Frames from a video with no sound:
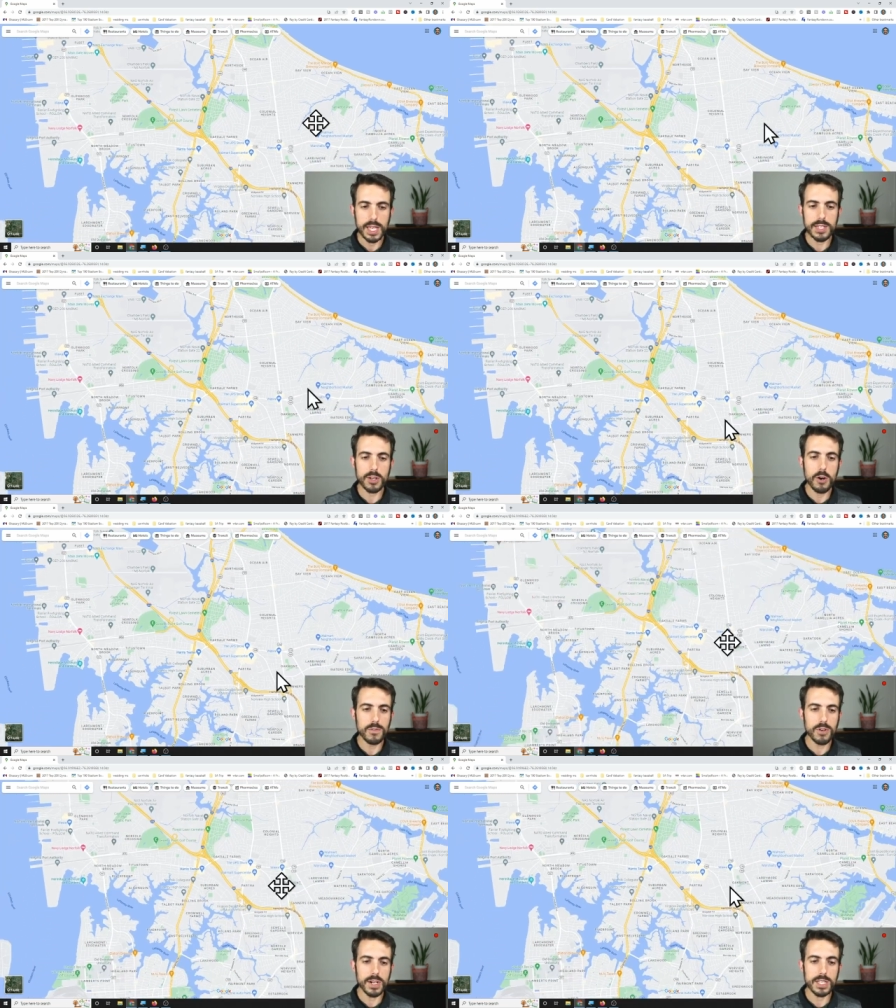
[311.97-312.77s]
is
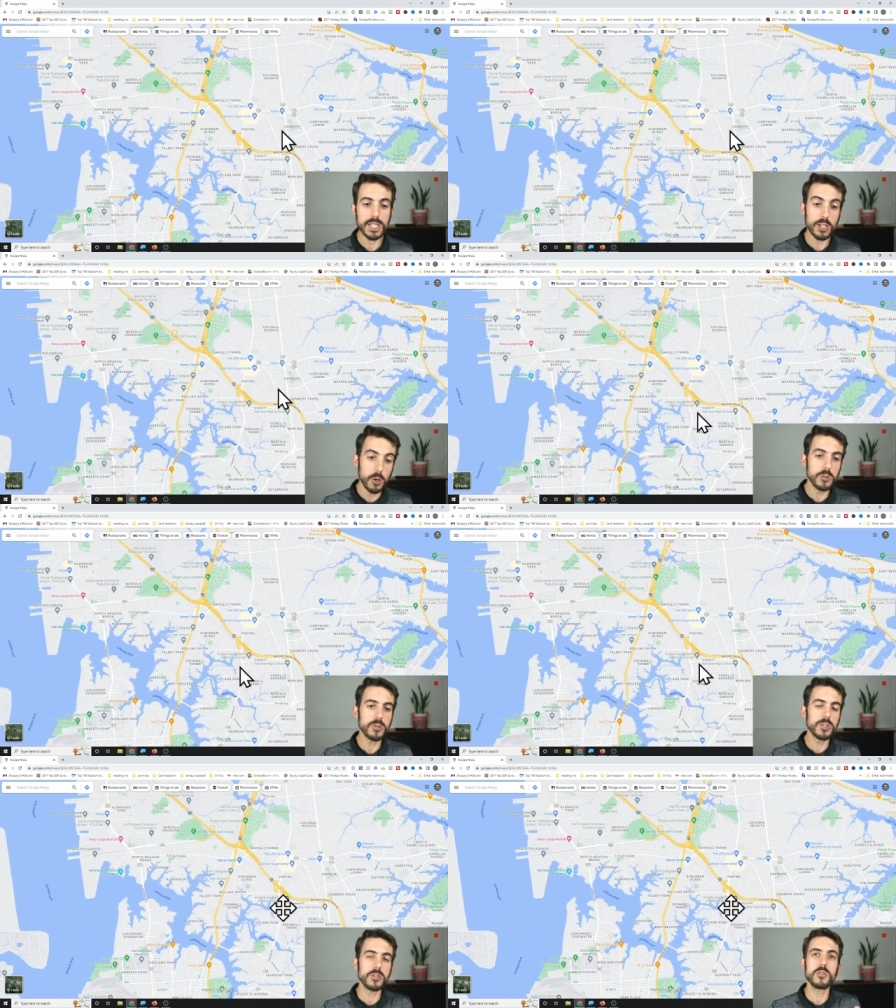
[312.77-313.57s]
over
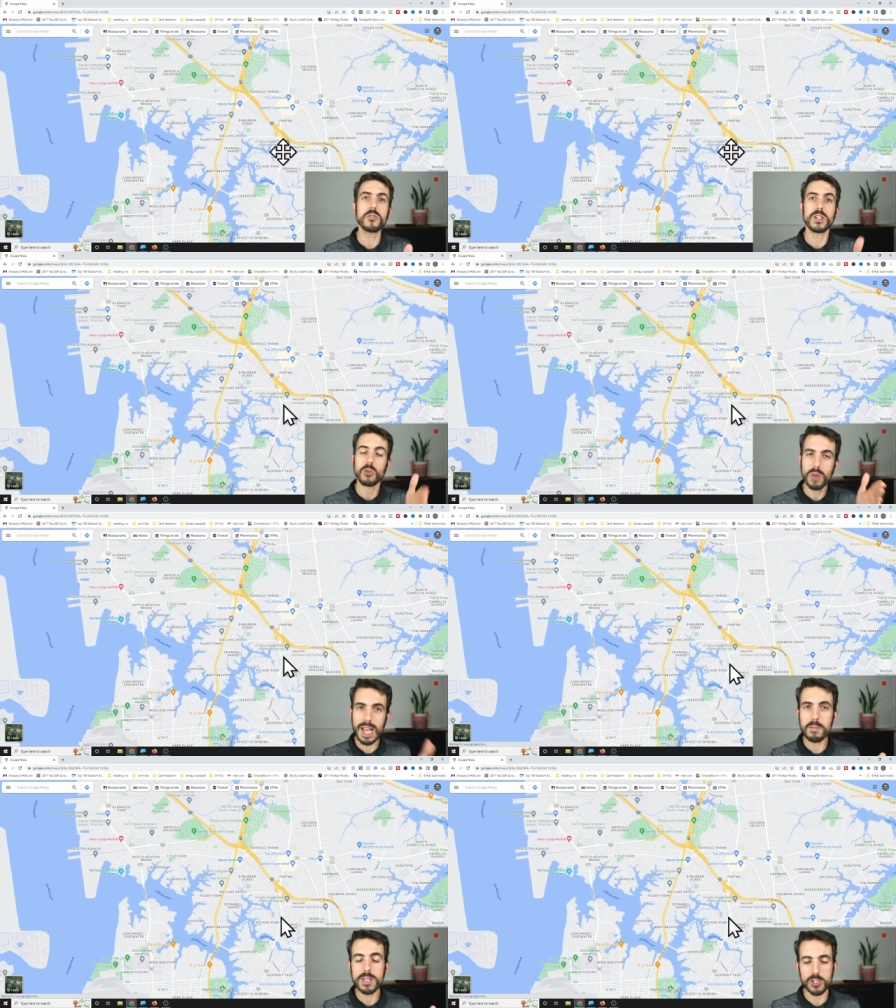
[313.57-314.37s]
closer to
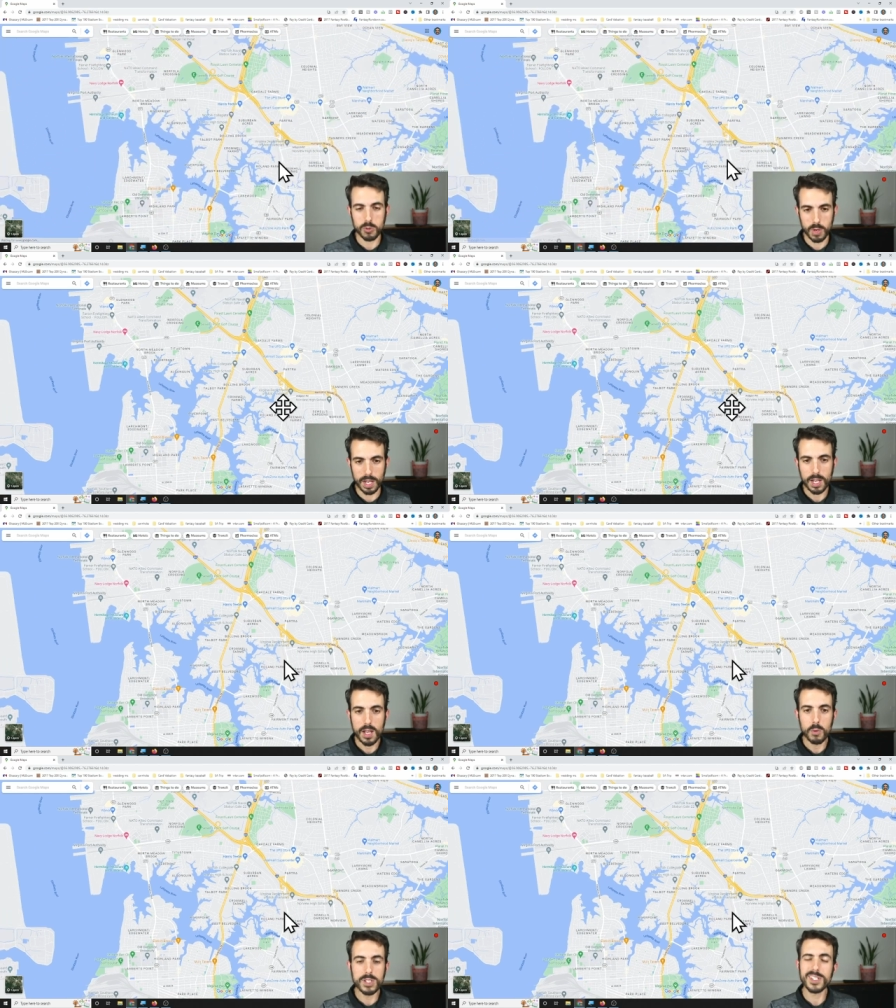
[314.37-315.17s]
Granby Street,
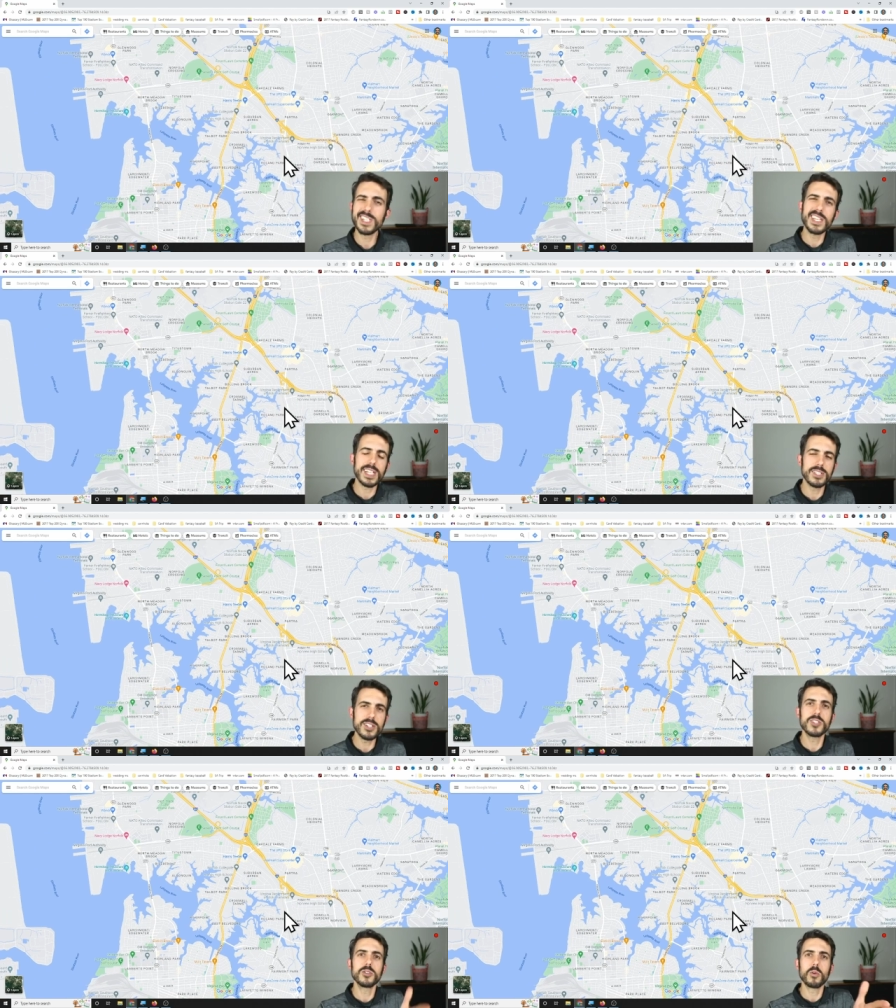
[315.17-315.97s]
which is in
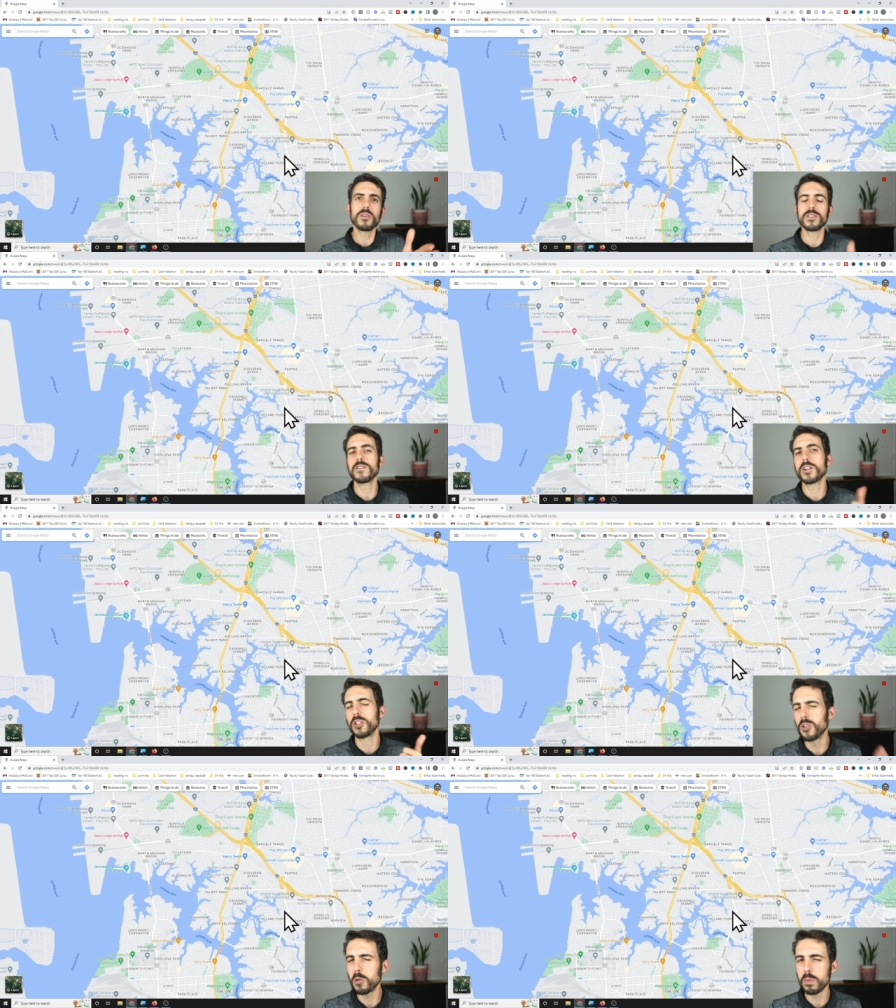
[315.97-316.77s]
just north of
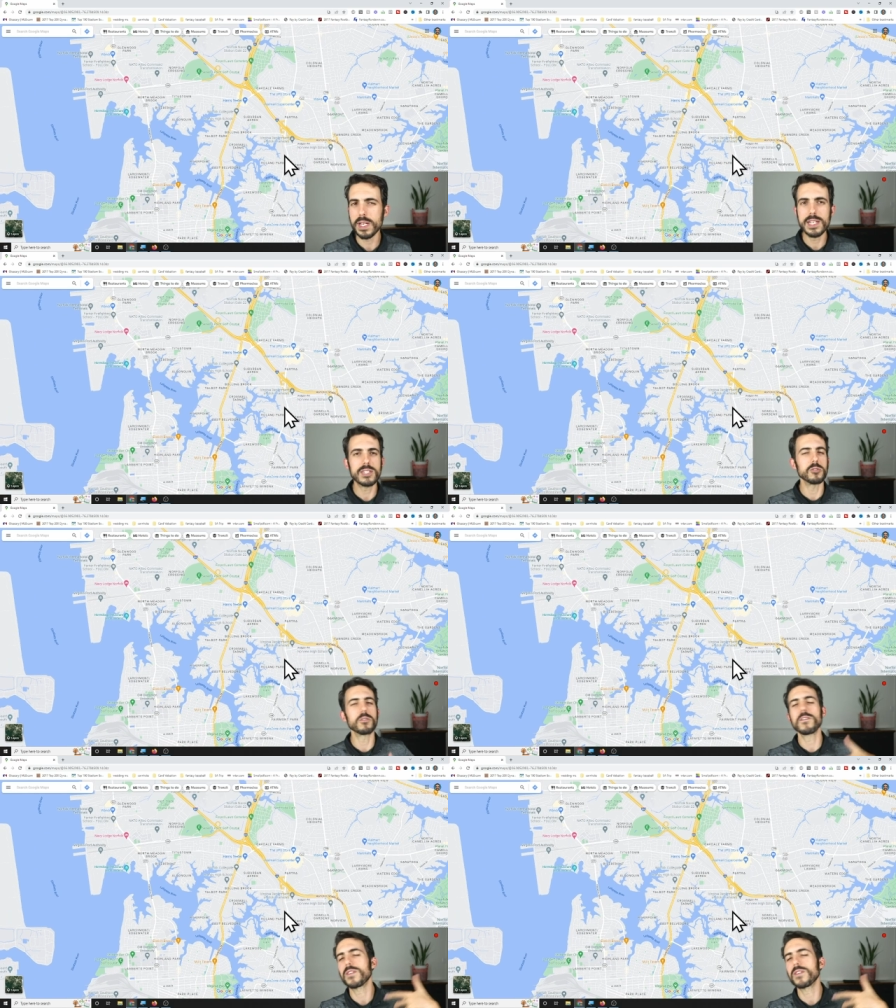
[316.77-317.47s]
Colonial Place, north